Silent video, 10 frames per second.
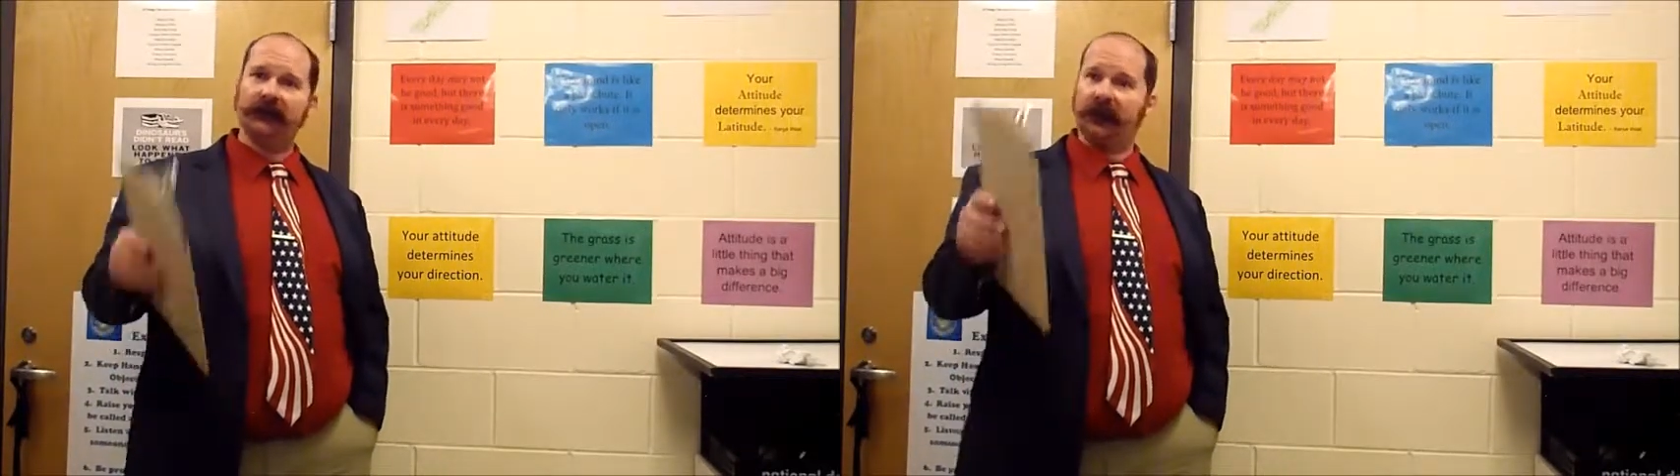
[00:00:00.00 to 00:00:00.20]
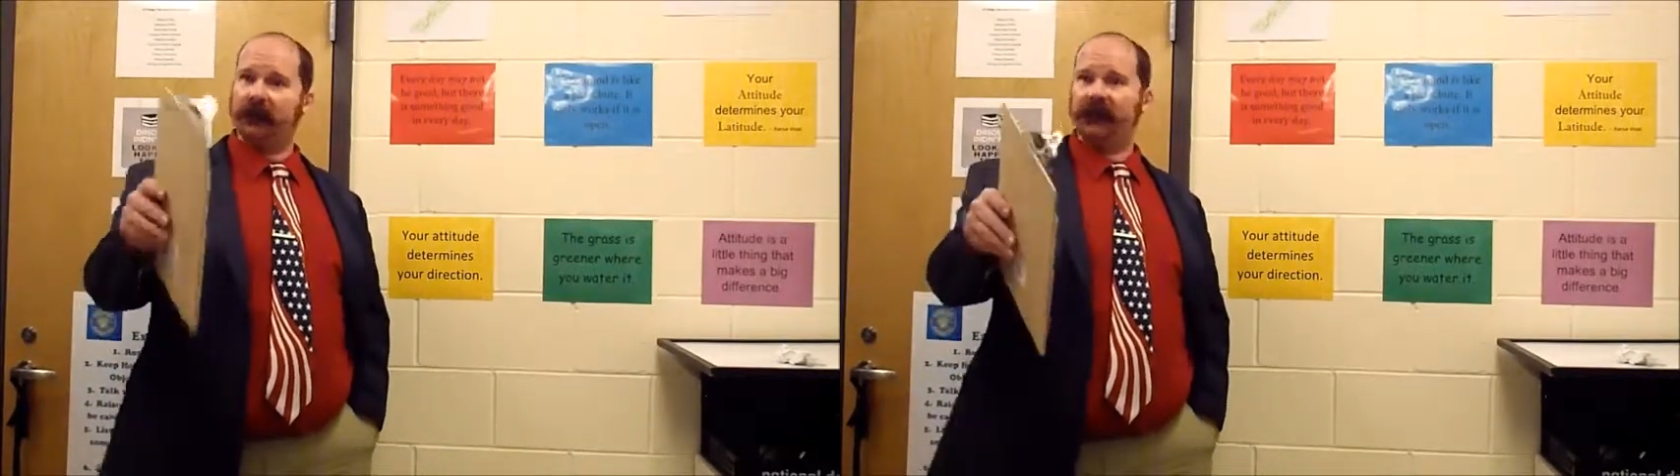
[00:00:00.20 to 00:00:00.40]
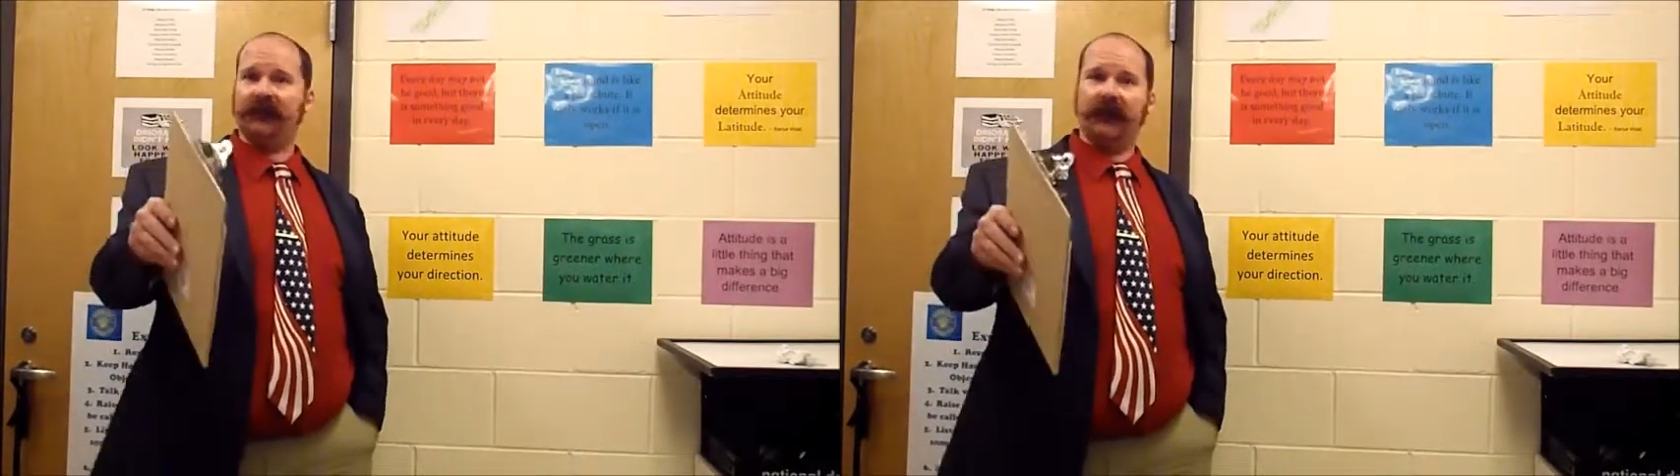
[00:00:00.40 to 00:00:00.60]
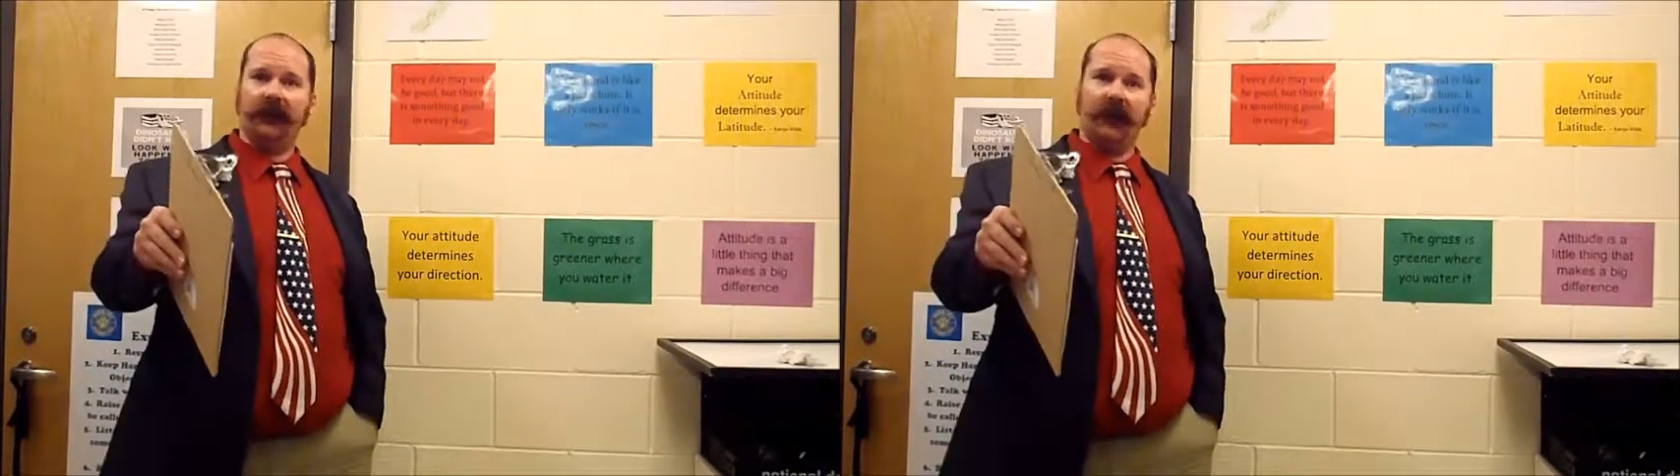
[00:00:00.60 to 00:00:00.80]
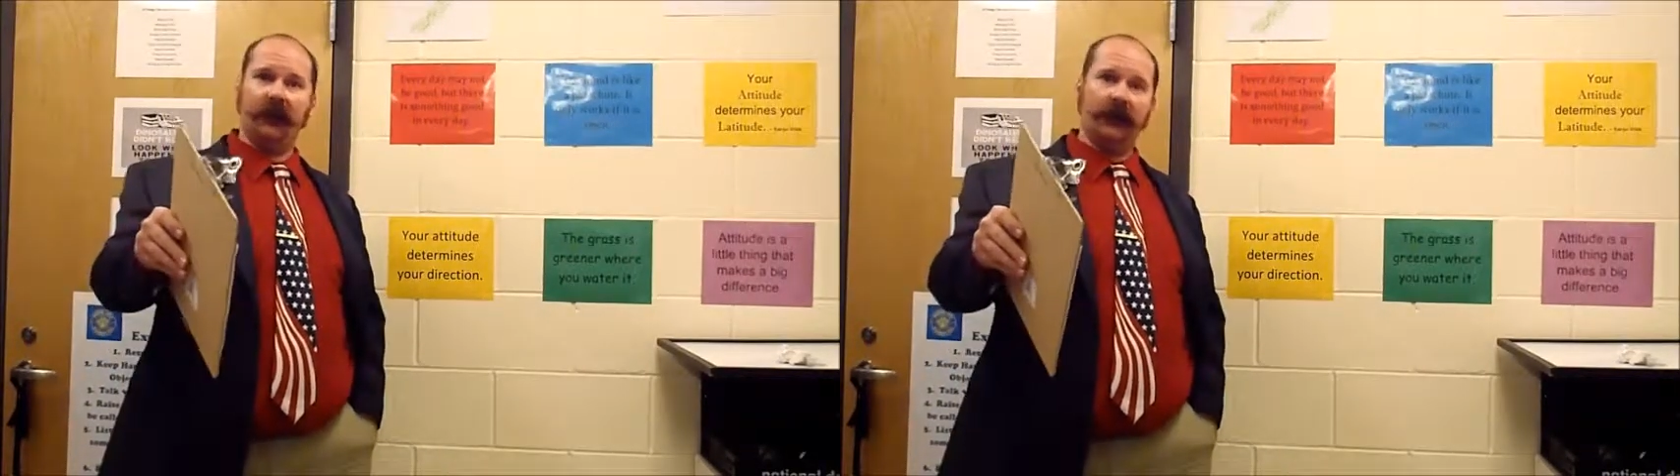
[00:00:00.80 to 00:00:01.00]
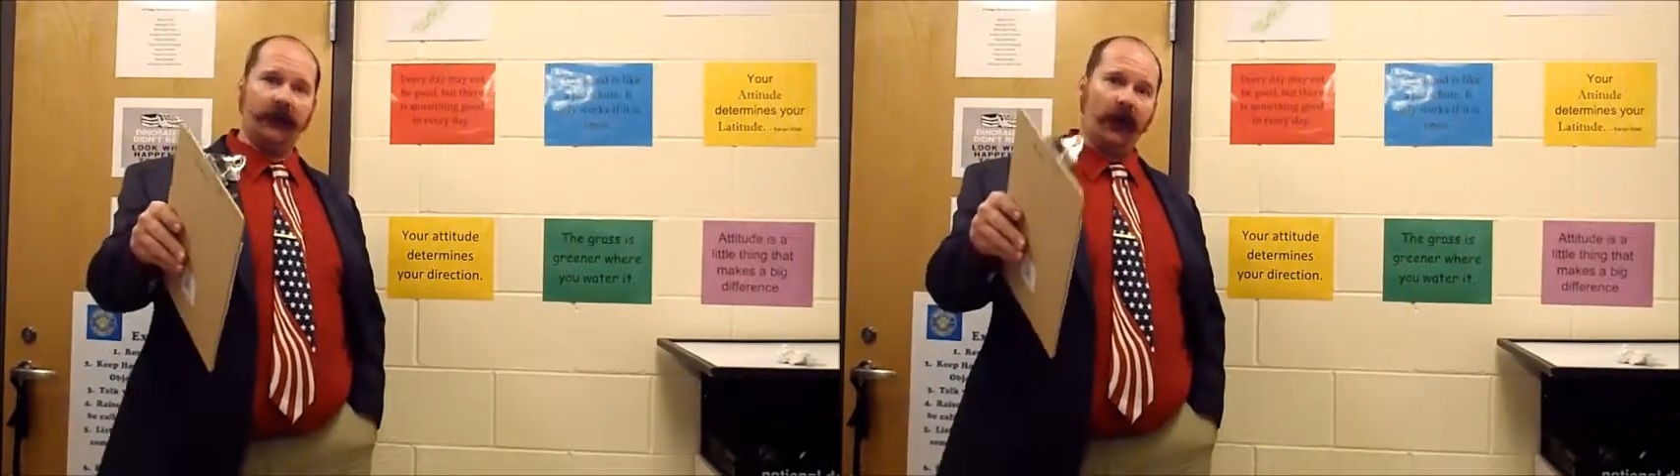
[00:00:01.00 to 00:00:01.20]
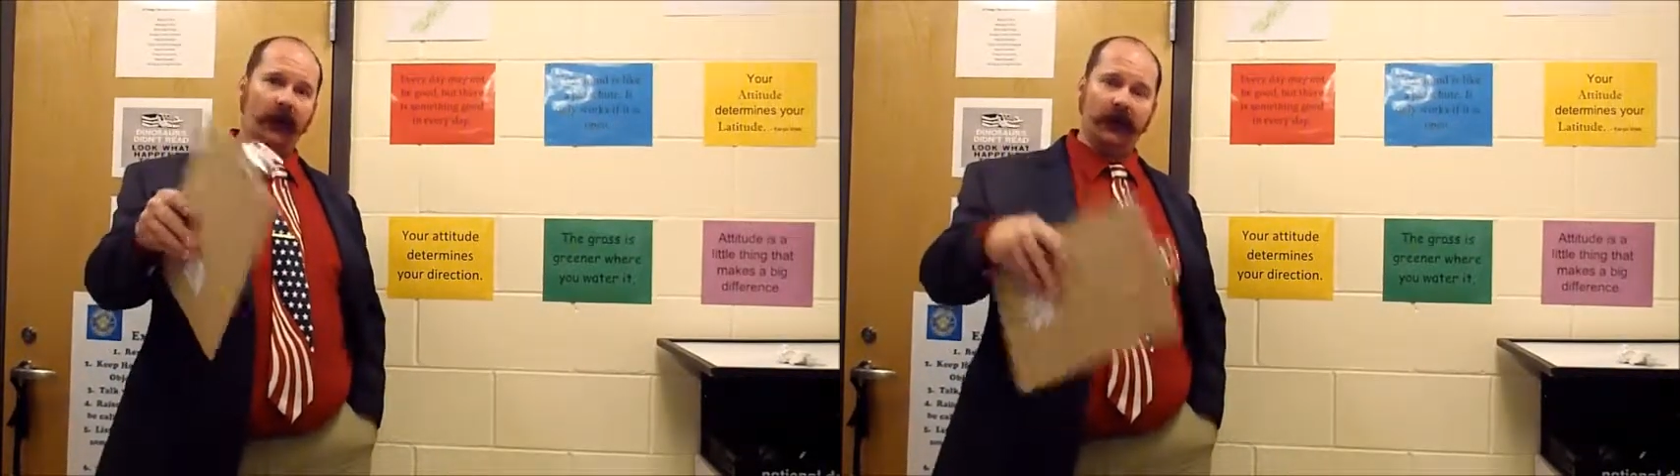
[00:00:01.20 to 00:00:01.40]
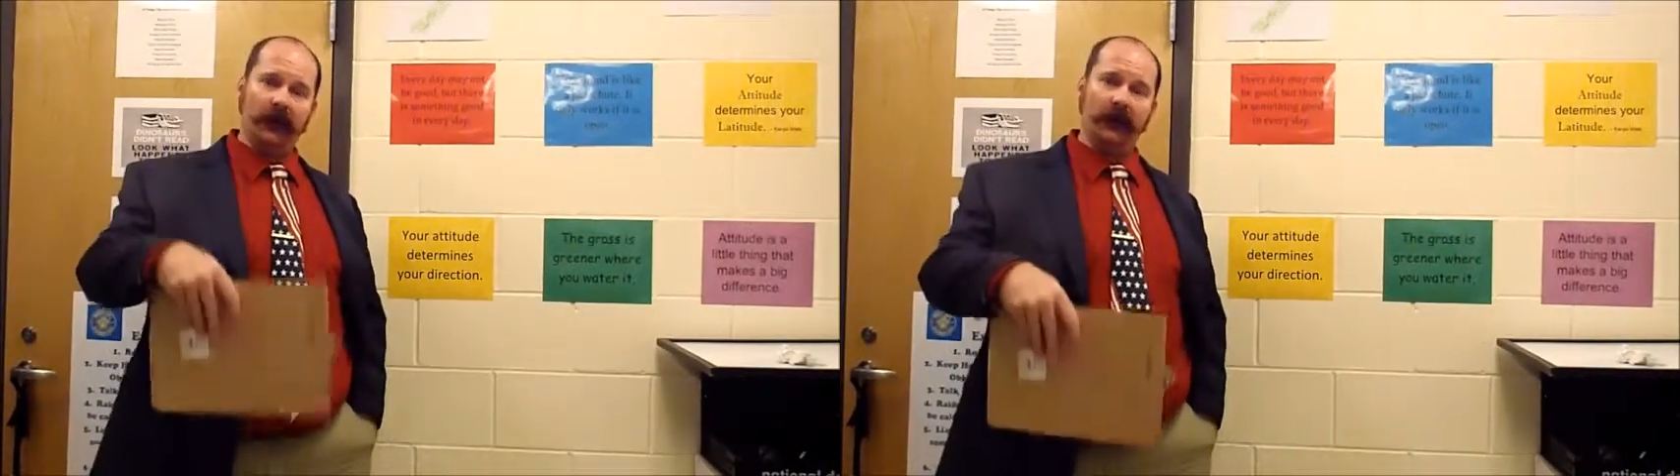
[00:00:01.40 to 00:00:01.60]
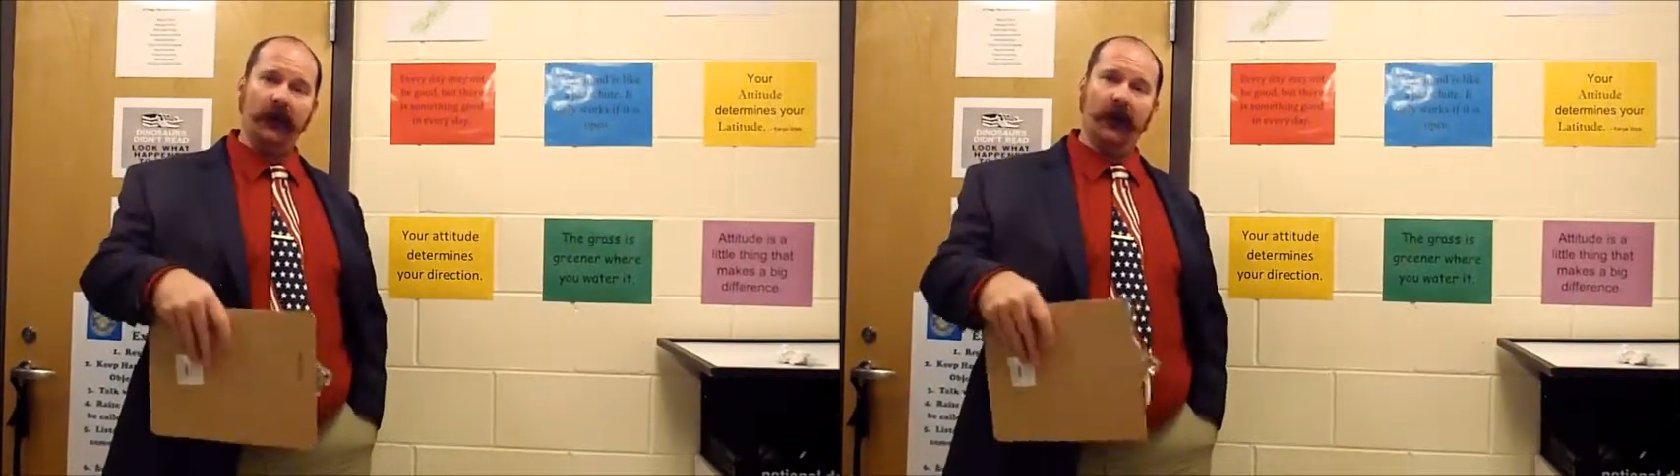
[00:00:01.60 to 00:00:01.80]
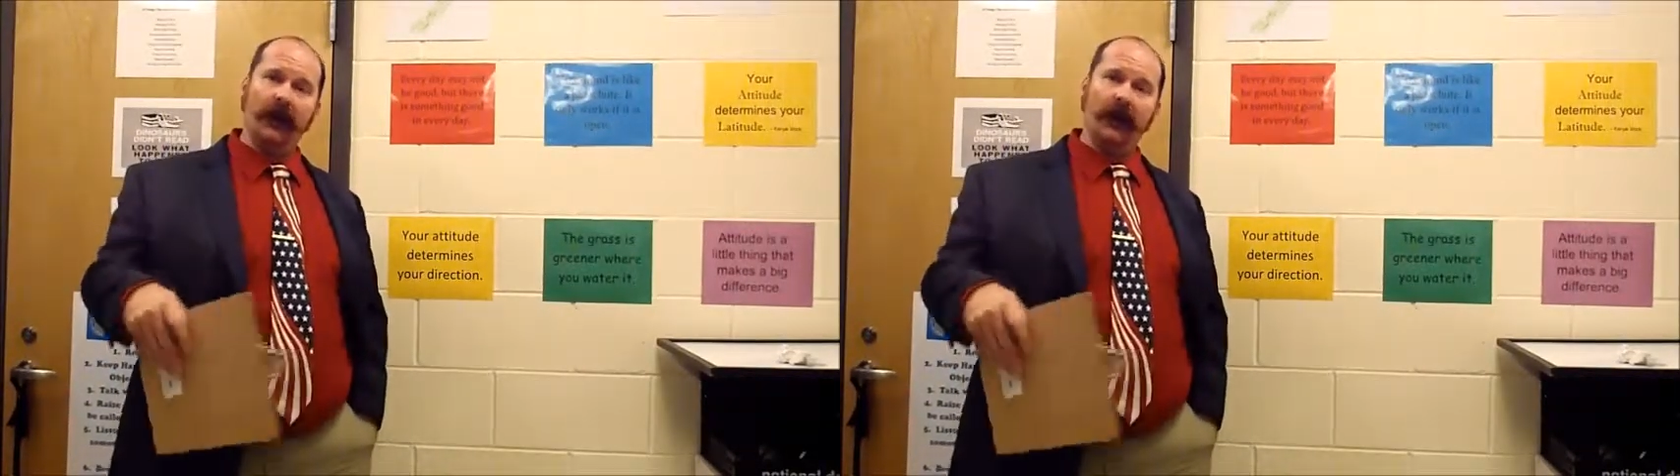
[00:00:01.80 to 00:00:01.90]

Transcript: so I'm going to share that with you all here.